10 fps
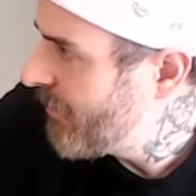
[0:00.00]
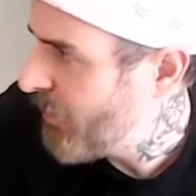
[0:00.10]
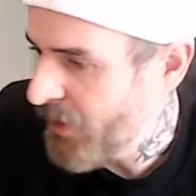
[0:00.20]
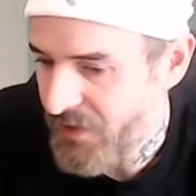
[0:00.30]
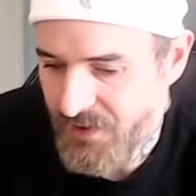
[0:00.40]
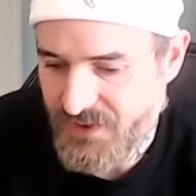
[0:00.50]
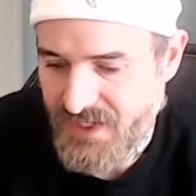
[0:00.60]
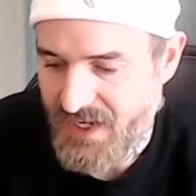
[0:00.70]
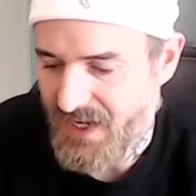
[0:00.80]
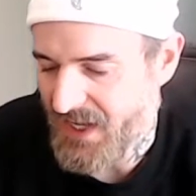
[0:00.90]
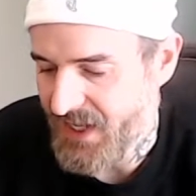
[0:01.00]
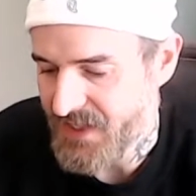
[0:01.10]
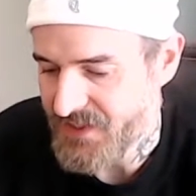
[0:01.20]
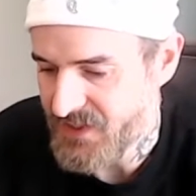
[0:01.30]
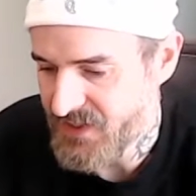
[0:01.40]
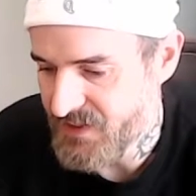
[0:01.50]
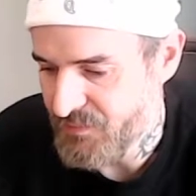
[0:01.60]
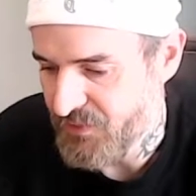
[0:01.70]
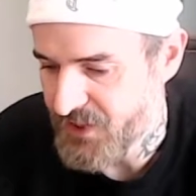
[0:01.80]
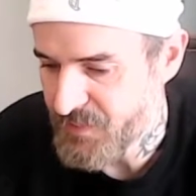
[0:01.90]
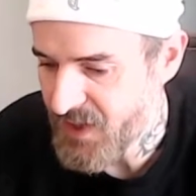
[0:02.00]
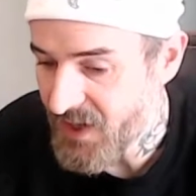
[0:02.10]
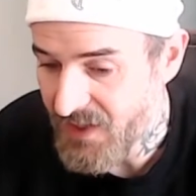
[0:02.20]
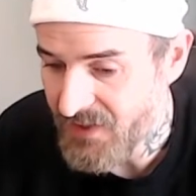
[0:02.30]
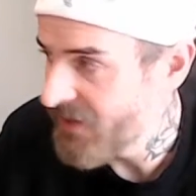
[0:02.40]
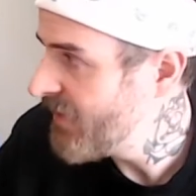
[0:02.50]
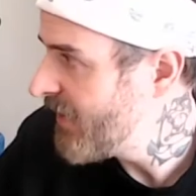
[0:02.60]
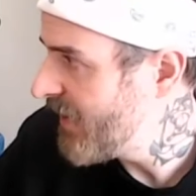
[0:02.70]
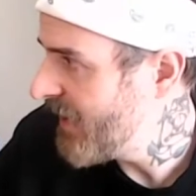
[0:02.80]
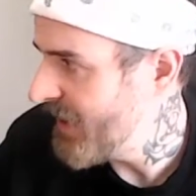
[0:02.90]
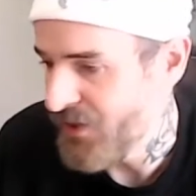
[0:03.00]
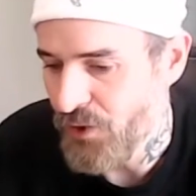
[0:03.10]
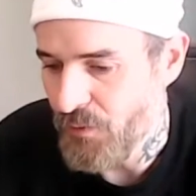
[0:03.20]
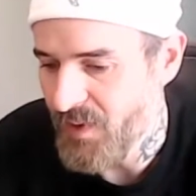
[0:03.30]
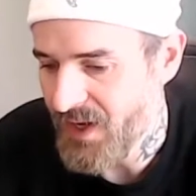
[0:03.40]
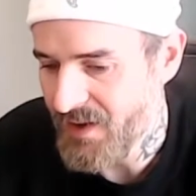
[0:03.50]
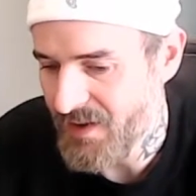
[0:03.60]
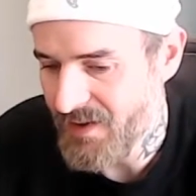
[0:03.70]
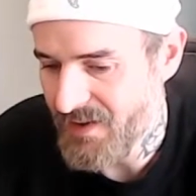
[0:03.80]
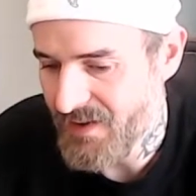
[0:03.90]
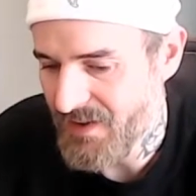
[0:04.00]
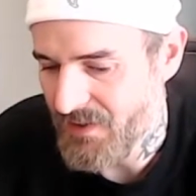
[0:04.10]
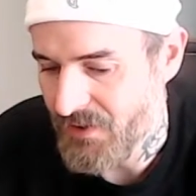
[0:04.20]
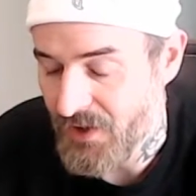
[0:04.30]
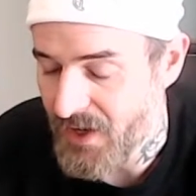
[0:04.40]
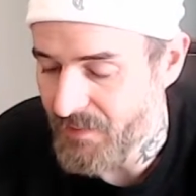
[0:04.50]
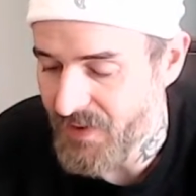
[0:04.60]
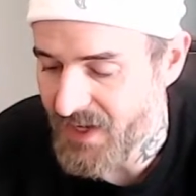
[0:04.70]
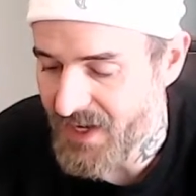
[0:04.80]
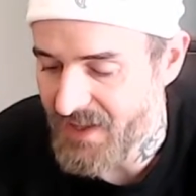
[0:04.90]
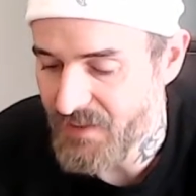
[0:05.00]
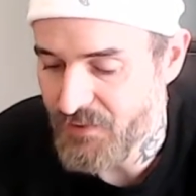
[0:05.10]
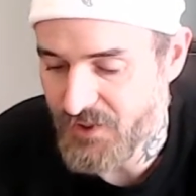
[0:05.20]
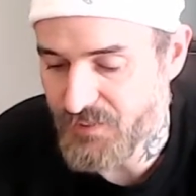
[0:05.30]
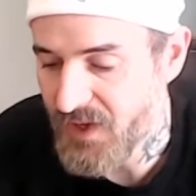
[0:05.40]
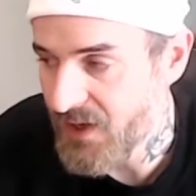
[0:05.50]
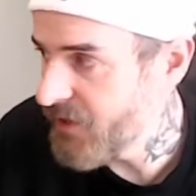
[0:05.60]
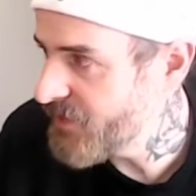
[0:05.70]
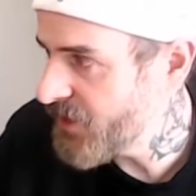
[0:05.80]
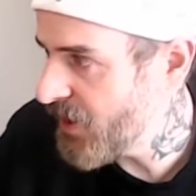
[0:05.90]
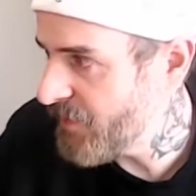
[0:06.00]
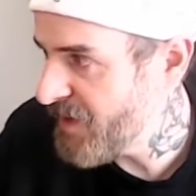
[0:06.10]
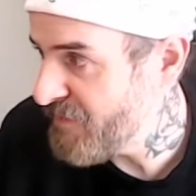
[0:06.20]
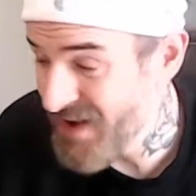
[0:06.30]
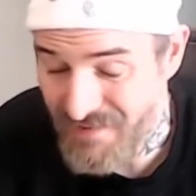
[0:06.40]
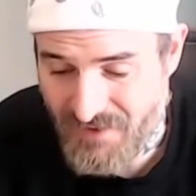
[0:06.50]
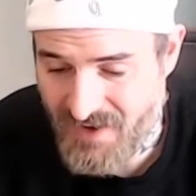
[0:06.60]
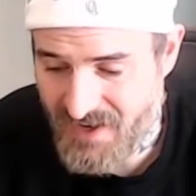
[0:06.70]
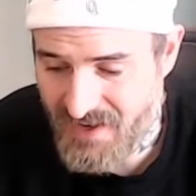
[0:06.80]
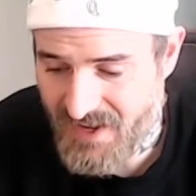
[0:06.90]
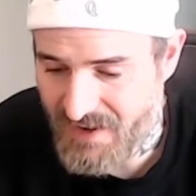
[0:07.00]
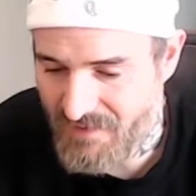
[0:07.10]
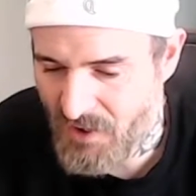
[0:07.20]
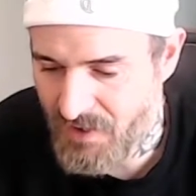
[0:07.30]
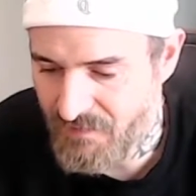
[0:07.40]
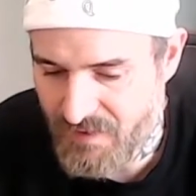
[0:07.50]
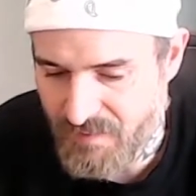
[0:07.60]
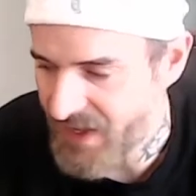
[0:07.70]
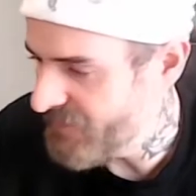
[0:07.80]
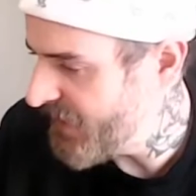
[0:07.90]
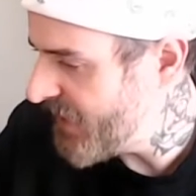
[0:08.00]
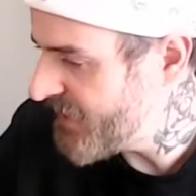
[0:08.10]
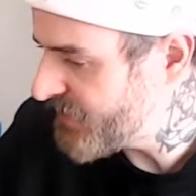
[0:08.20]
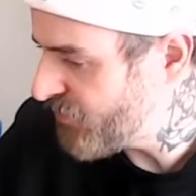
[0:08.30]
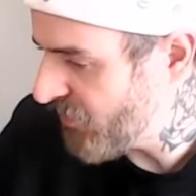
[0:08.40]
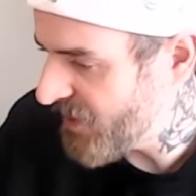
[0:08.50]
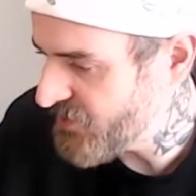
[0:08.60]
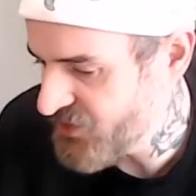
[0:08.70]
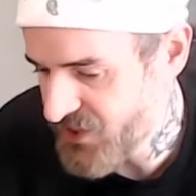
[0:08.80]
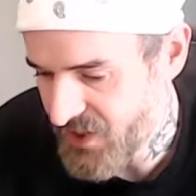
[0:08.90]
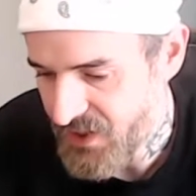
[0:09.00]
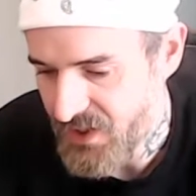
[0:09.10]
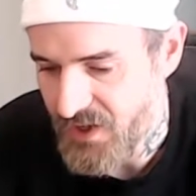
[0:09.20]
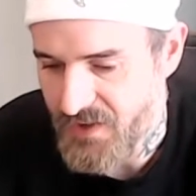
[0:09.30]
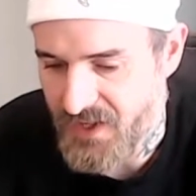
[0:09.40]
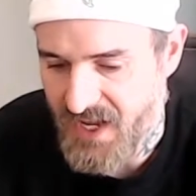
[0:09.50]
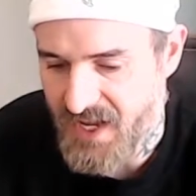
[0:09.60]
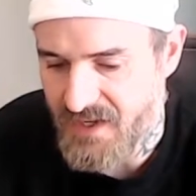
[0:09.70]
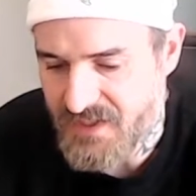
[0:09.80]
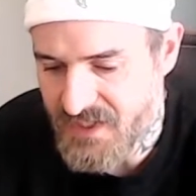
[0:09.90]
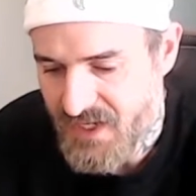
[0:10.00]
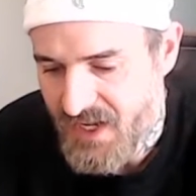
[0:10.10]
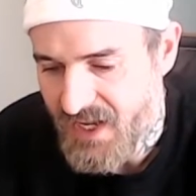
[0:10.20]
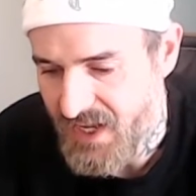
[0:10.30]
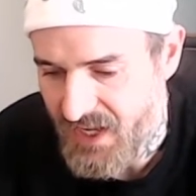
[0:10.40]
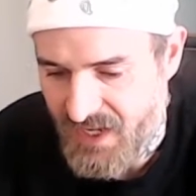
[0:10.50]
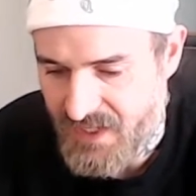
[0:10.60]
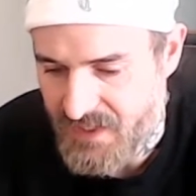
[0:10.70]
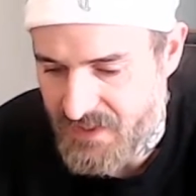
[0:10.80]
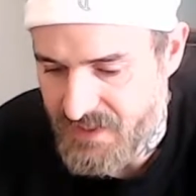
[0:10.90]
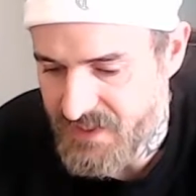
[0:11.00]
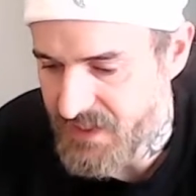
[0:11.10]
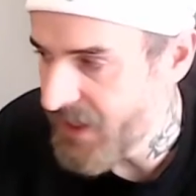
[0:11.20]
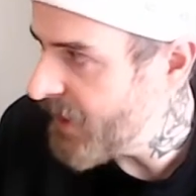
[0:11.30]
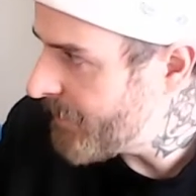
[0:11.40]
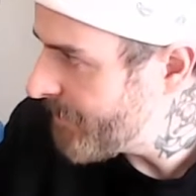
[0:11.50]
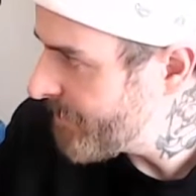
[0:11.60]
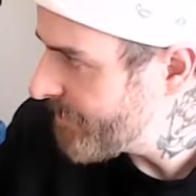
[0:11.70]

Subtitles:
markers, I guess Prismacolor and Copic. I think Prismacolors are my favorite out of all of them. They have a nice brush on the end, and I'm